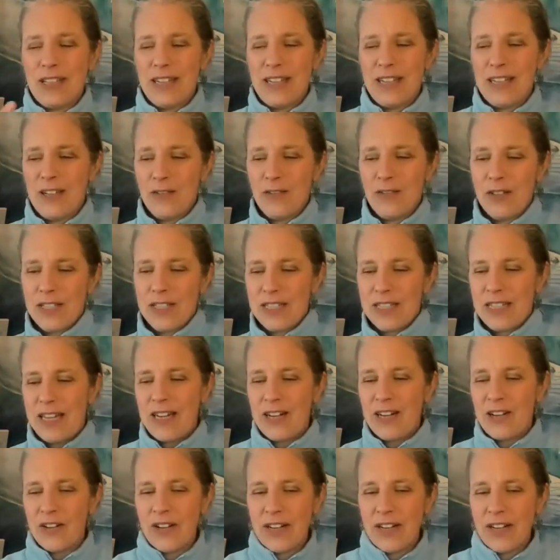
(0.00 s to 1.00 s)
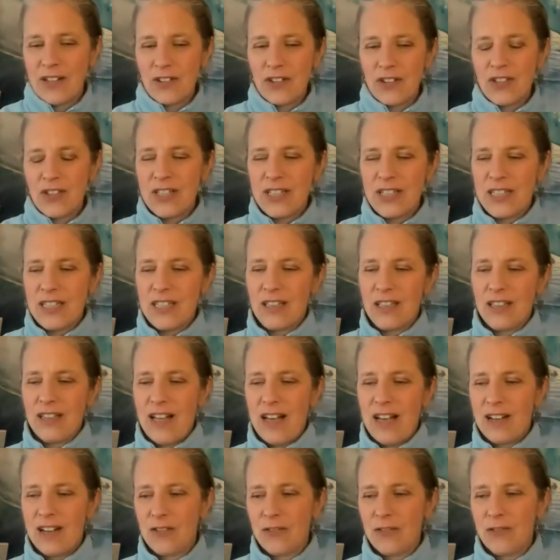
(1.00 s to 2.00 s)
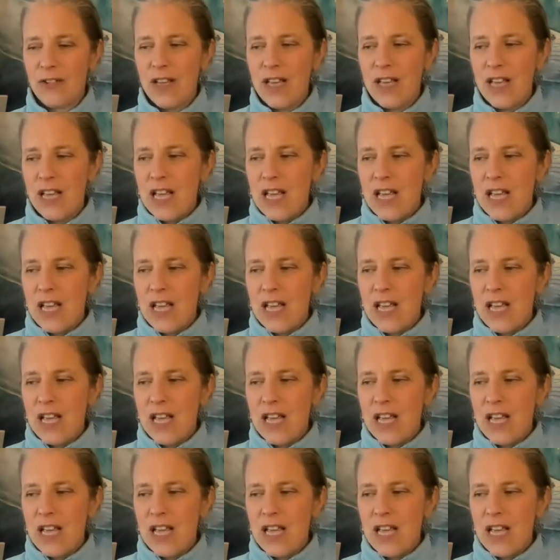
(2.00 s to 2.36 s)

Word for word: kind of this air energy, a lot of